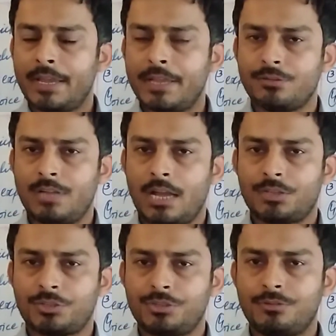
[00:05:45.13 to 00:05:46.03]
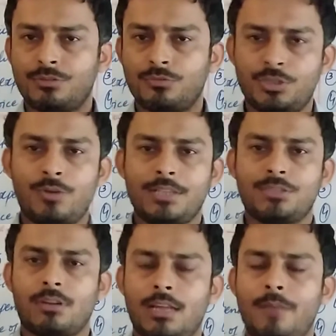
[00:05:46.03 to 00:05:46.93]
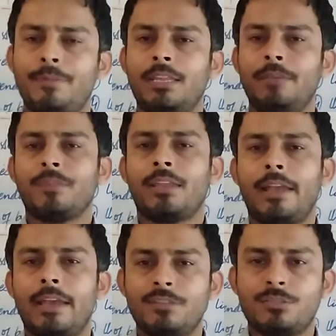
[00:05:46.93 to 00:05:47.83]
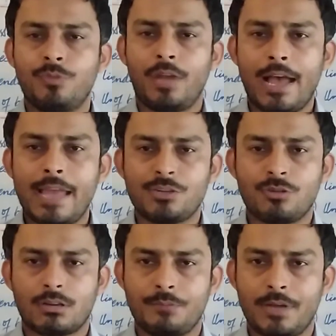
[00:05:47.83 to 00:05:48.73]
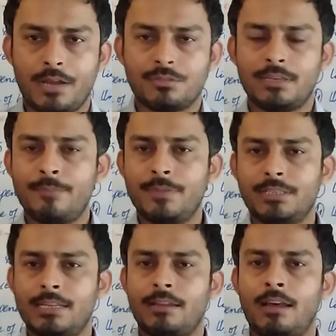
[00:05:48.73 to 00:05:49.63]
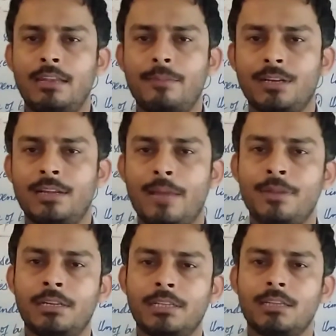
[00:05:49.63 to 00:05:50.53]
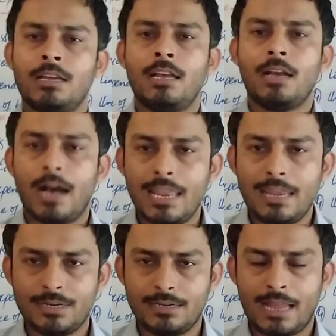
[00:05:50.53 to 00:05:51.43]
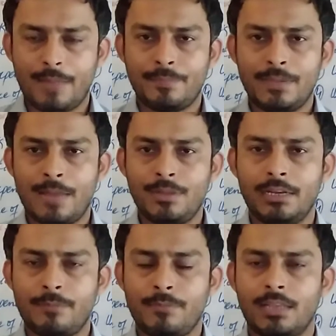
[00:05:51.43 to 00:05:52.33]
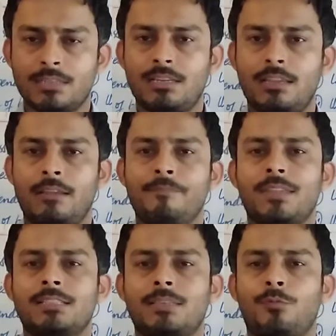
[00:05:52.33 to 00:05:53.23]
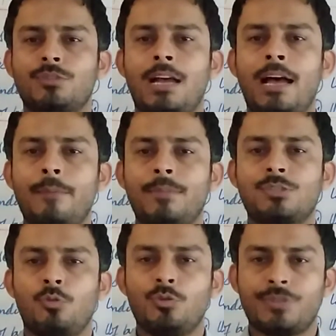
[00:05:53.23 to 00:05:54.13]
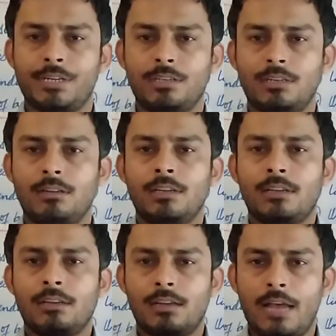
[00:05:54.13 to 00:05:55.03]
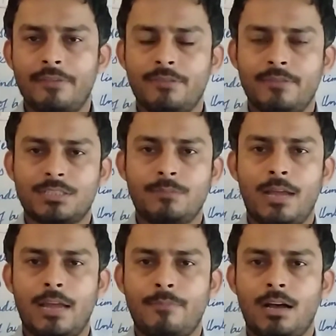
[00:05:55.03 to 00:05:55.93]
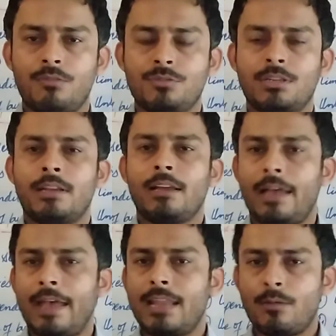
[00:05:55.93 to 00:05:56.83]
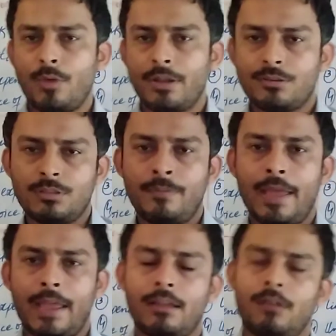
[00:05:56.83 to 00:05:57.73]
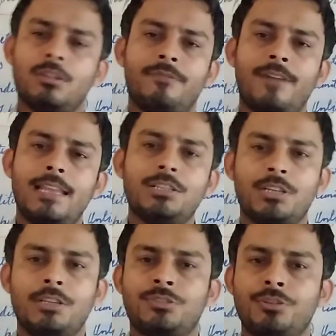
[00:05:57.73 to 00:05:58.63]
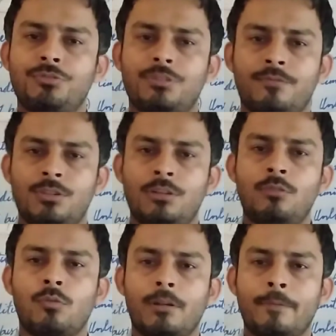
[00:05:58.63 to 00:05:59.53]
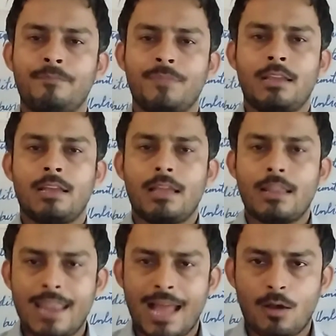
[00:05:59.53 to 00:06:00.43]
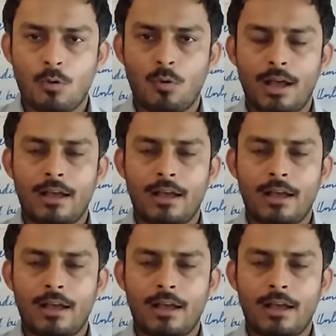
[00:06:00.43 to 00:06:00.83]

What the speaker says: introduction to the joint stock company, in which I talked about limited and unlimited liability. Unlimited liability means, suppose I am a sole trader, I've invested my amount, and I went to the bank or the financial institution for the loan. Now,